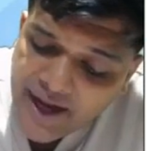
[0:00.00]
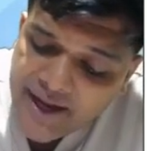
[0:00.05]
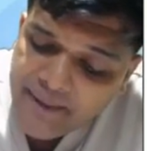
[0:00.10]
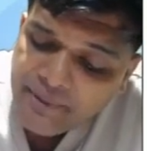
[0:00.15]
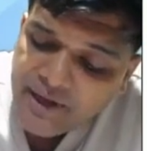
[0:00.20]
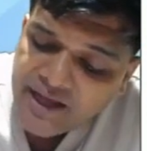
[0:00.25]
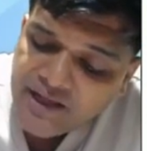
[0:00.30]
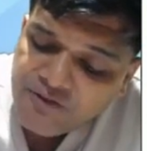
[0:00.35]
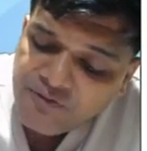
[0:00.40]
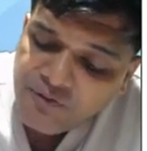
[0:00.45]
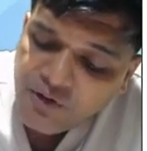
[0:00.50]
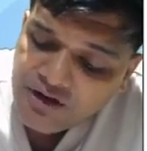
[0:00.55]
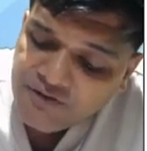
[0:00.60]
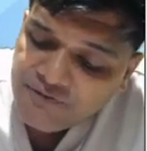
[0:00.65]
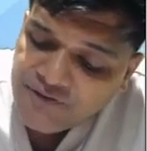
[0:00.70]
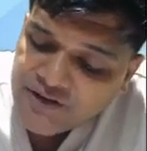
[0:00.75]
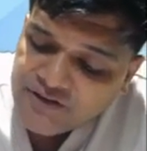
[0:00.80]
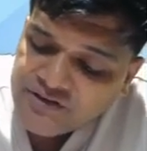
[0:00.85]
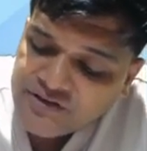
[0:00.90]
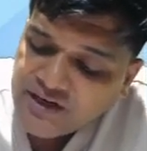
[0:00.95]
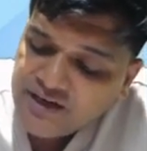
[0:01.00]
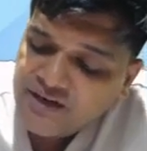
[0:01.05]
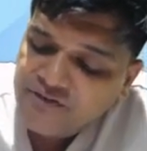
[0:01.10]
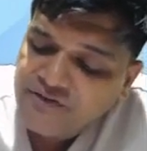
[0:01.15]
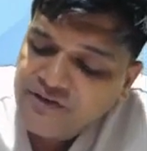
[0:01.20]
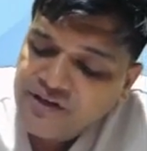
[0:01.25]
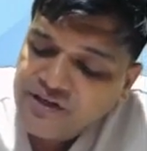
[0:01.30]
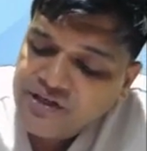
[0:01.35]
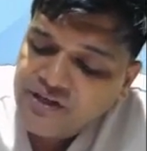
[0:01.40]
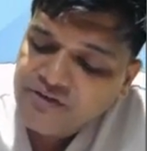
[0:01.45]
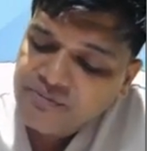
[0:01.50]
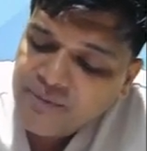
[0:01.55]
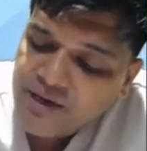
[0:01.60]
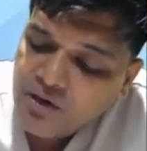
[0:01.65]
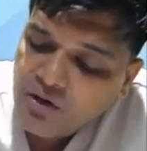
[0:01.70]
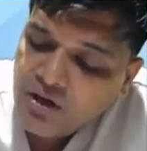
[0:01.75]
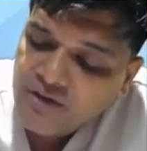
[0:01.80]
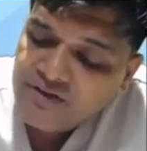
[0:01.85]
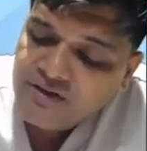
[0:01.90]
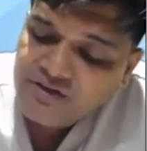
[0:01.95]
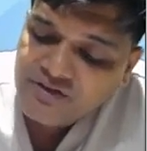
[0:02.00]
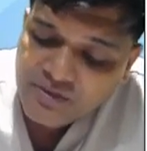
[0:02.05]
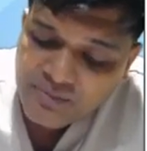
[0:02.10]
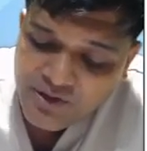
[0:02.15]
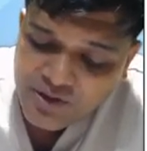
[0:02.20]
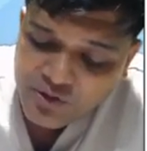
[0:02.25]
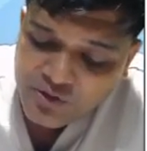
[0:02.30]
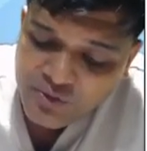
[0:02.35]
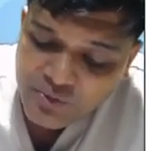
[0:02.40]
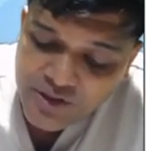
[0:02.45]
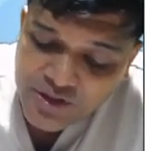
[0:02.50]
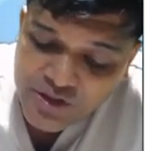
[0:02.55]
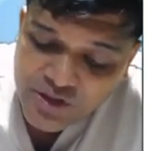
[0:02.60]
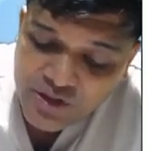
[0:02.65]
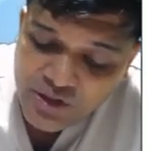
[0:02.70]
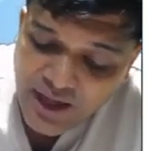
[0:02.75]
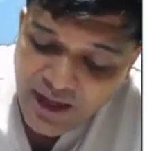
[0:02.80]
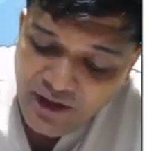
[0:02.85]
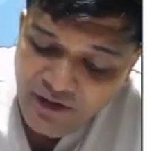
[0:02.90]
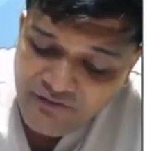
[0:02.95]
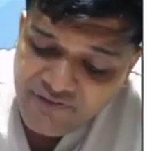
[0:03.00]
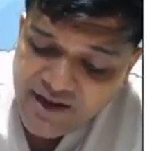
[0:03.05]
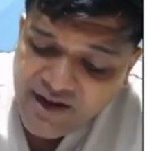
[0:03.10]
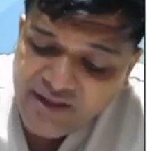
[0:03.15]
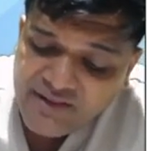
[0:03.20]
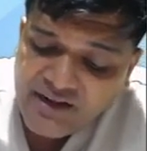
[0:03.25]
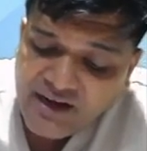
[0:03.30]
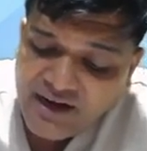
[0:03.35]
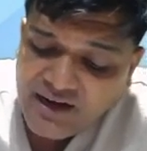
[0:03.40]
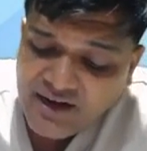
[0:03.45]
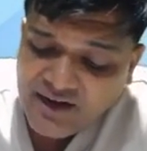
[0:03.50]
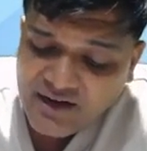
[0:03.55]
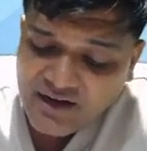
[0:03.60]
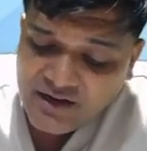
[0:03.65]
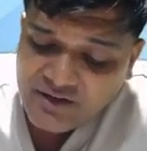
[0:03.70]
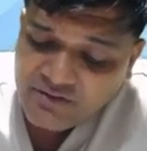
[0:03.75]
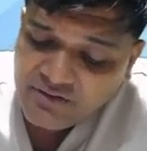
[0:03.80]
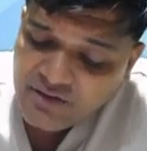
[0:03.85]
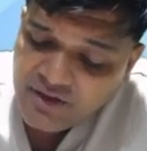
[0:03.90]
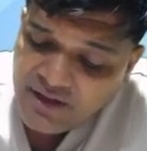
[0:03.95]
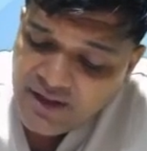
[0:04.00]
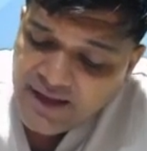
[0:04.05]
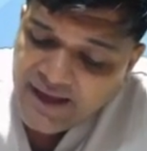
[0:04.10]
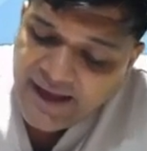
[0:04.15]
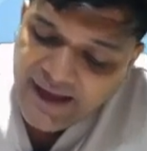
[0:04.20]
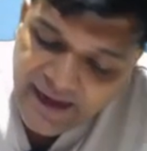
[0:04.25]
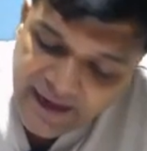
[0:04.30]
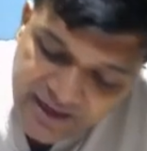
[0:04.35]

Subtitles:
price for differentiated features may cause customer to switch of another alternative, and